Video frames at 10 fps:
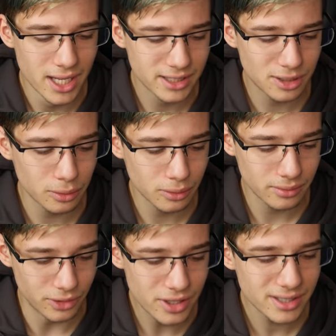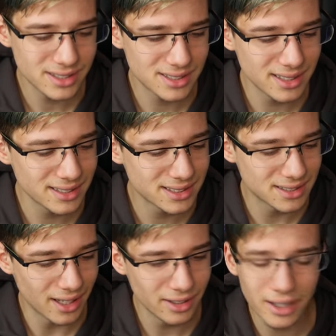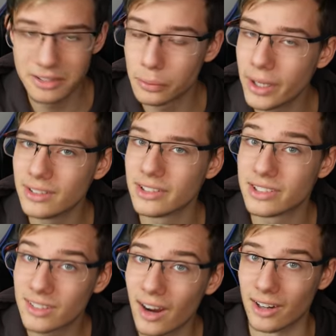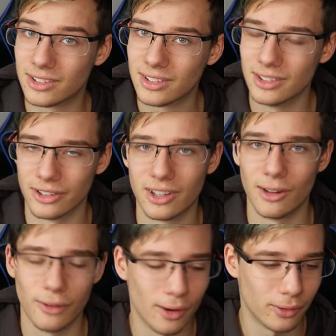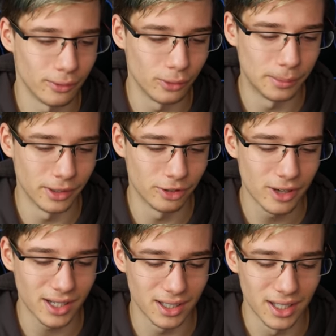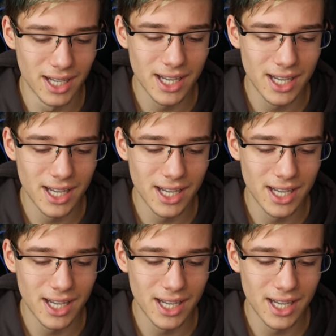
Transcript: So this is a nice way to start yourself off on full body tracking.